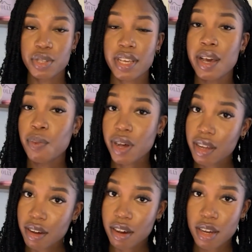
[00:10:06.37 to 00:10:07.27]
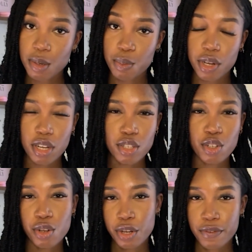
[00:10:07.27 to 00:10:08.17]
So yeah, work hard, but
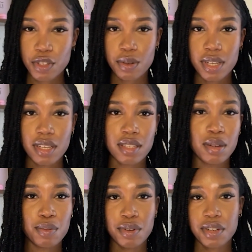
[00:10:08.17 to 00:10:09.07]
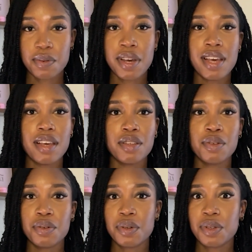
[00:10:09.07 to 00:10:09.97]
don't overdo it to the point where
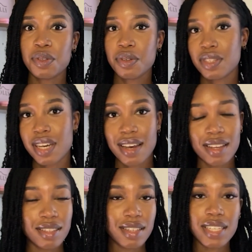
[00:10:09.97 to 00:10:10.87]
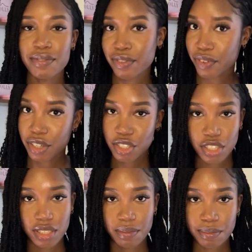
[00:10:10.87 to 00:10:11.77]
you're too tired to even
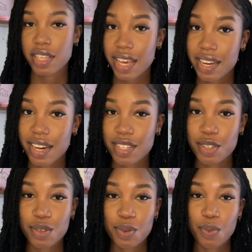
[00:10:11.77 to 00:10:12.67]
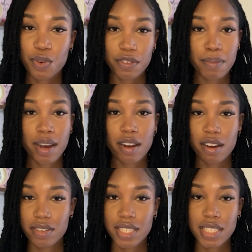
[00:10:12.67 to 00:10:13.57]
function. So yeah guys, those are all of my
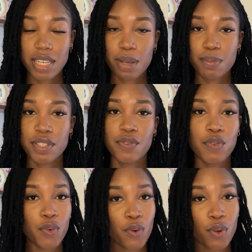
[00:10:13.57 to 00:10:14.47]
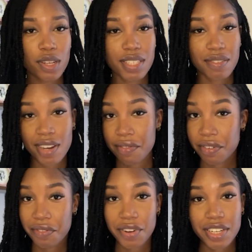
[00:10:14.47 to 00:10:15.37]
current tips for
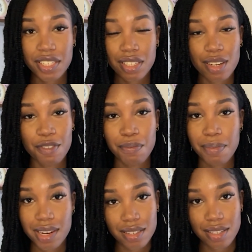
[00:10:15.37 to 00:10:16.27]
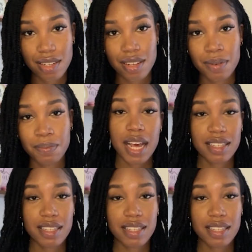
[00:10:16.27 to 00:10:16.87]
surviving first year of medicine.